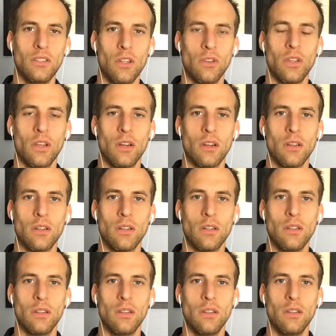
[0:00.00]
You know, they're
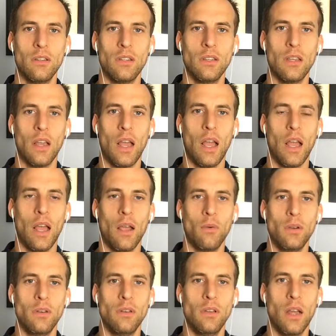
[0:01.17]
I, I
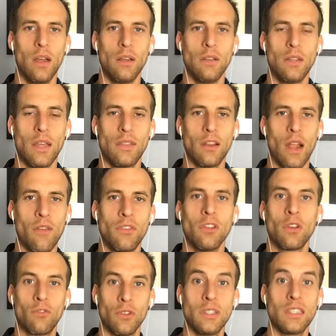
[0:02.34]
would that they're having to
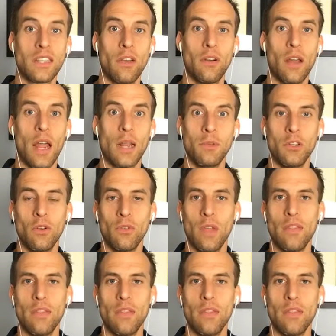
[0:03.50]
look for a discounted item, you know,